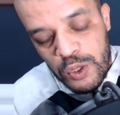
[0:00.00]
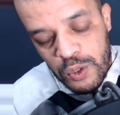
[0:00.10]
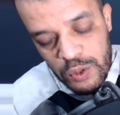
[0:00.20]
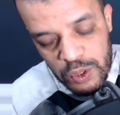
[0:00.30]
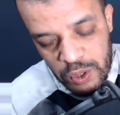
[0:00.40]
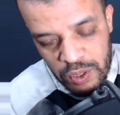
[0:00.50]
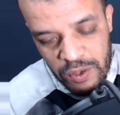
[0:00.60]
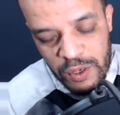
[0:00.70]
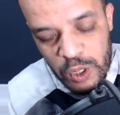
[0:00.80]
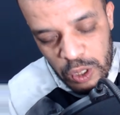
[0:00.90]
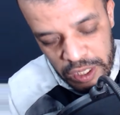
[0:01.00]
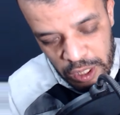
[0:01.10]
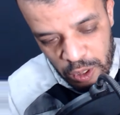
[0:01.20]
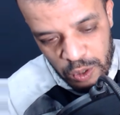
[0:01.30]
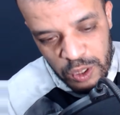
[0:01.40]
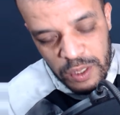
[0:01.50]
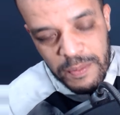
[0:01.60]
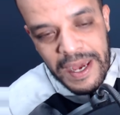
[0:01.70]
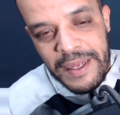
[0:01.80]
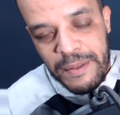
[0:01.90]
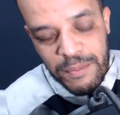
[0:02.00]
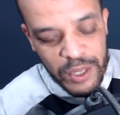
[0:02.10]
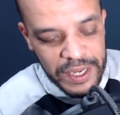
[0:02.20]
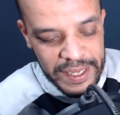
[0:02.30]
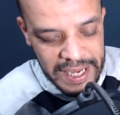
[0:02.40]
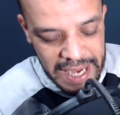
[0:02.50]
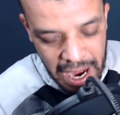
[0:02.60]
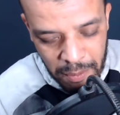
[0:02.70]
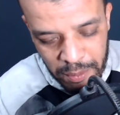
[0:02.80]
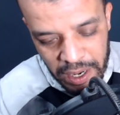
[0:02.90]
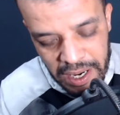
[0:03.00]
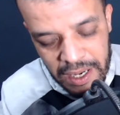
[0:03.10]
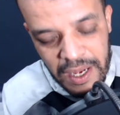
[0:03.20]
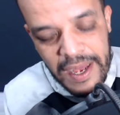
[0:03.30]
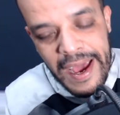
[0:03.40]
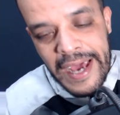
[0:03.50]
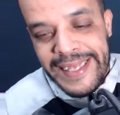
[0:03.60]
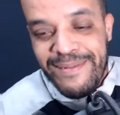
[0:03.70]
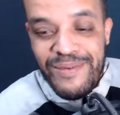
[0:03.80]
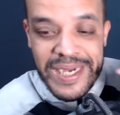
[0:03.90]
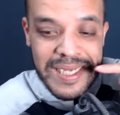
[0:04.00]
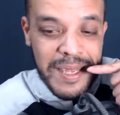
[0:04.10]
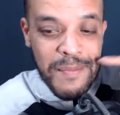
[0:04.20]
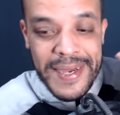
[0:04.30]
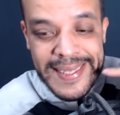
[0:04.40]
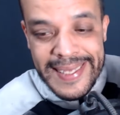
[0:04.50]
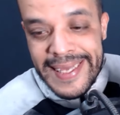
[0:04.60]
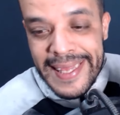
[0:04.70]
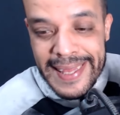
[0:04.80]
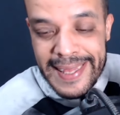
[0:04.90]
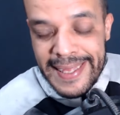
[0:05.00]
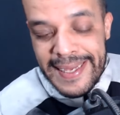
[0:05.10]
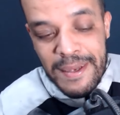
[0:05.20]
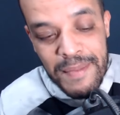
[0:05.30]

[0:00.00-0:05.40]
to continue in YouTube, and buying camera and fixing my teeth,